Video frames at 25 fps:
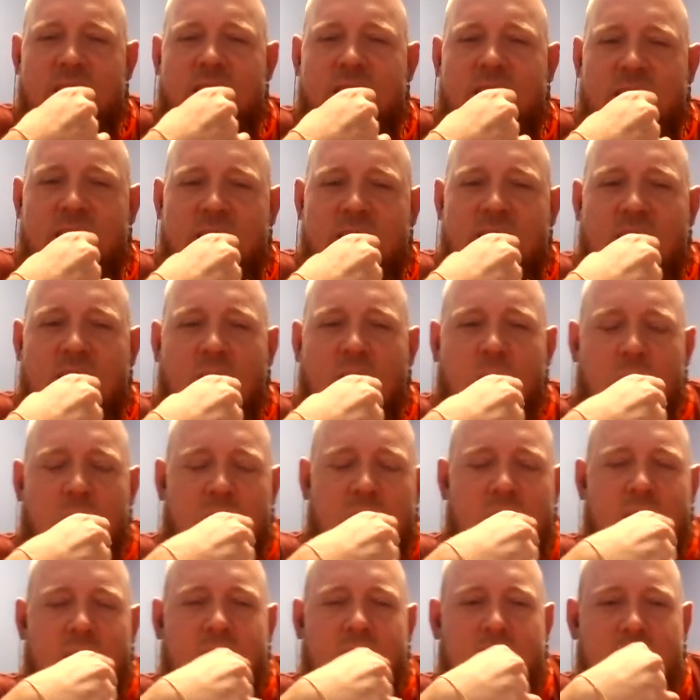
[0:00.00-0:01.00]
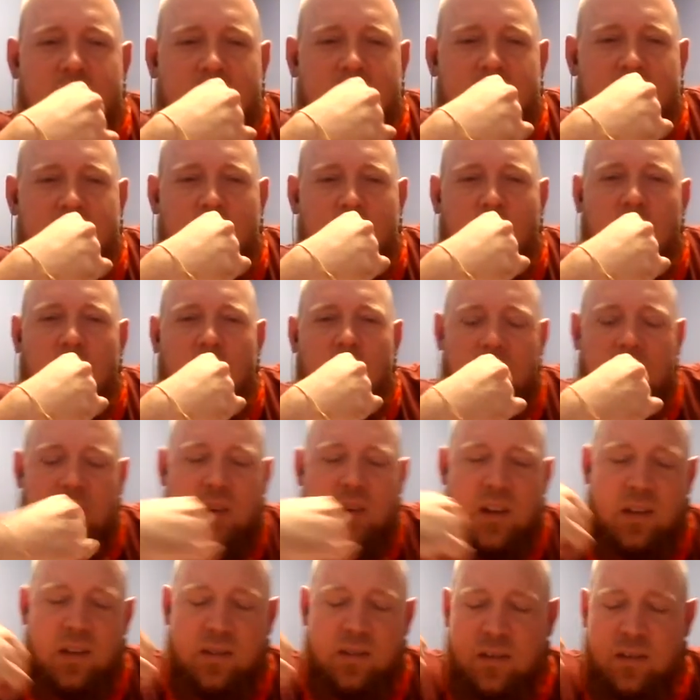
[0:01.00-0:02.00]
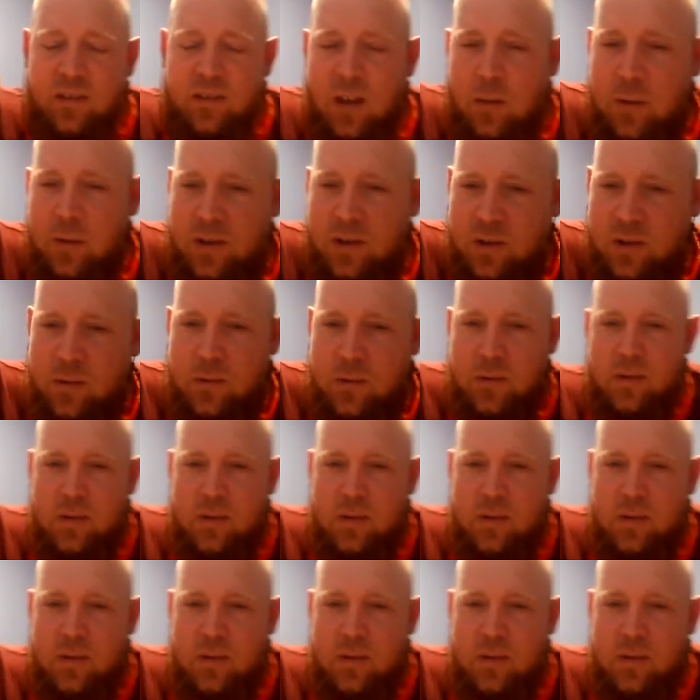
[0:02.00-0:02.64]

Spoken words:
we need the Wolverine, the Sabretooth